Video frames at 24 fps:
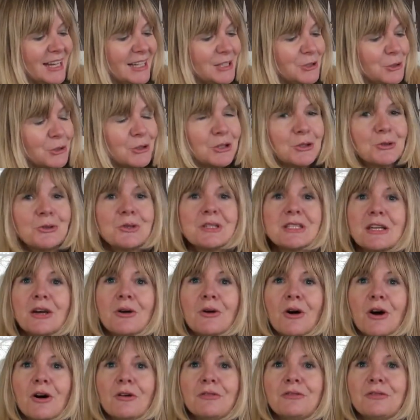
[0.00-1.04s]
you can
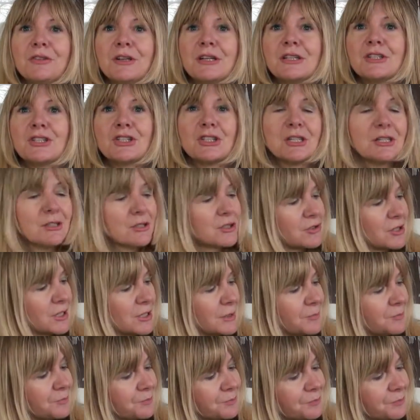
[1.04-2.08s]
also offer children